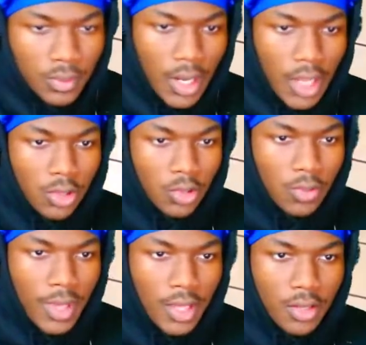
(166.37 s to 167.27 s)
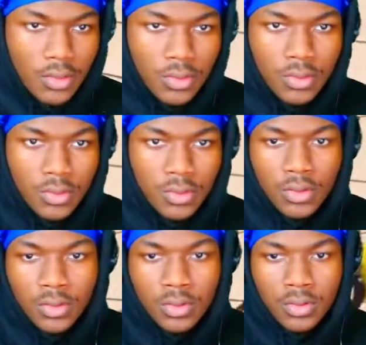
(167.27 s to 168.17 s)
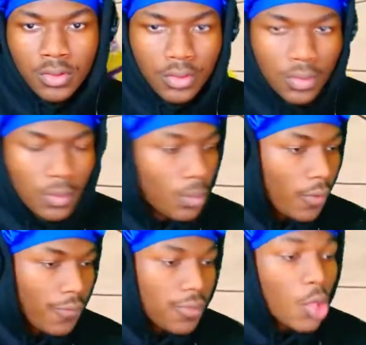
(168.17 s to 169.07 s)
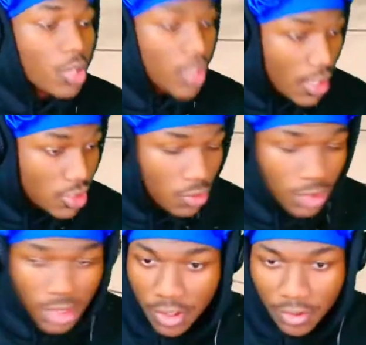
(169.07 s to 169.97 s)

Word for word: got little Twist. Man. Tough floated that down in there.